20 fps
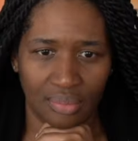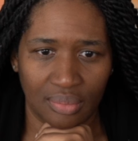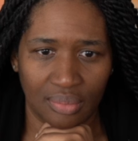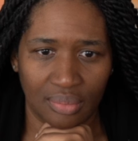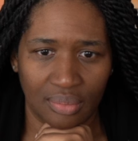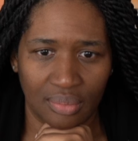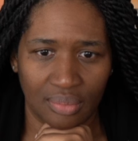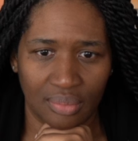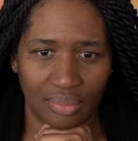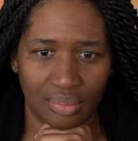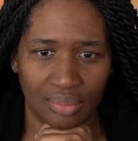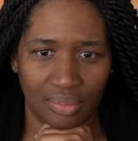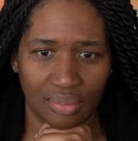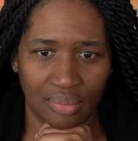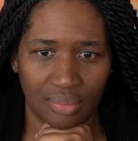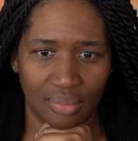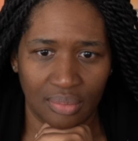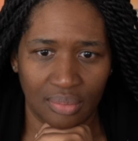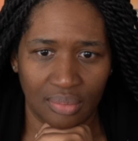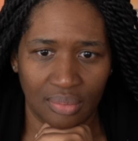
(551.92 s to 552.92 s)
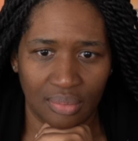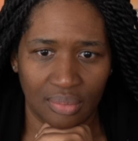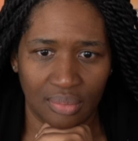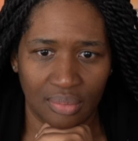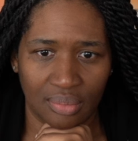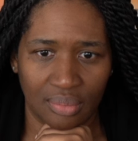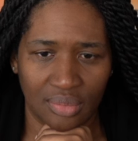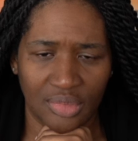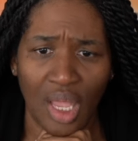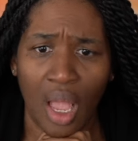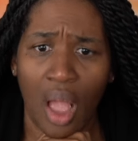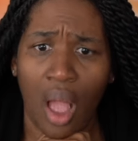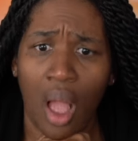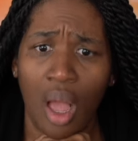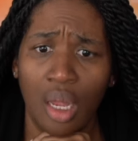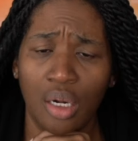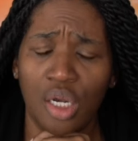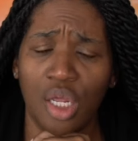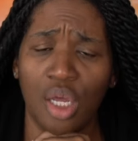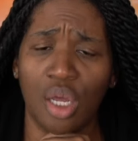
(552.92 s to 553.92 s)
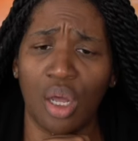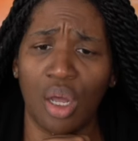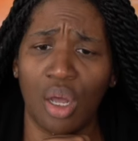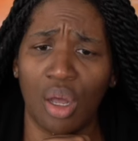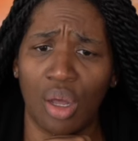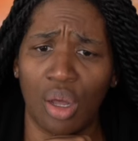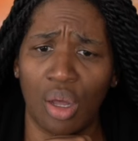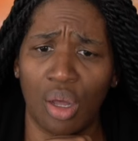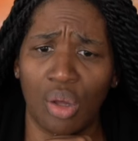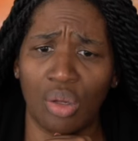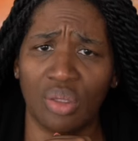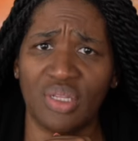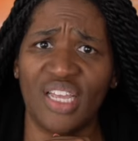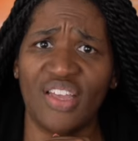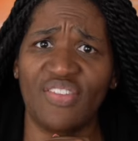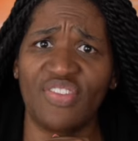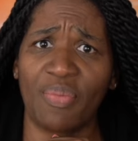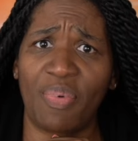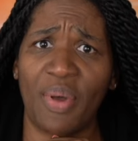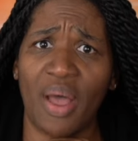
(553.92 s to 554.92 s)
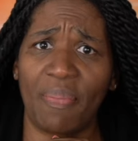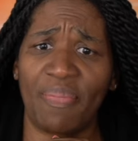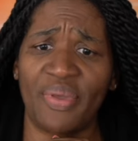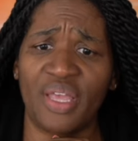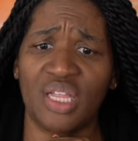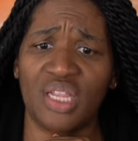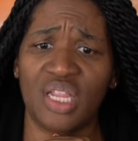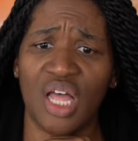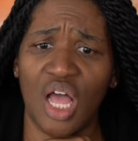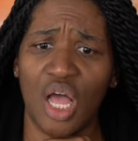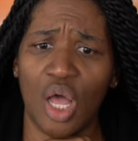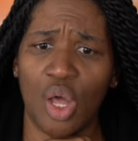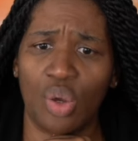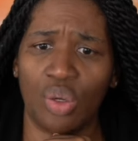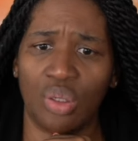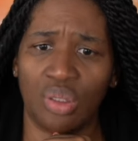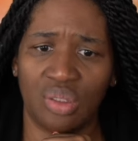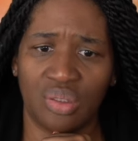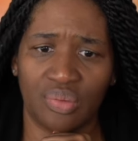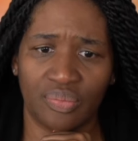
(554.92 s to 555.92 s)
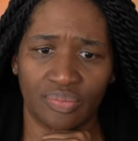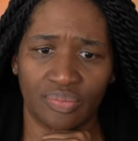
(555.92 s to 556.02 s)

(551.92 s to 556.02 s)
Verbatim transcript: You're a loose cannon, all right? This is no, leave the puppy alone.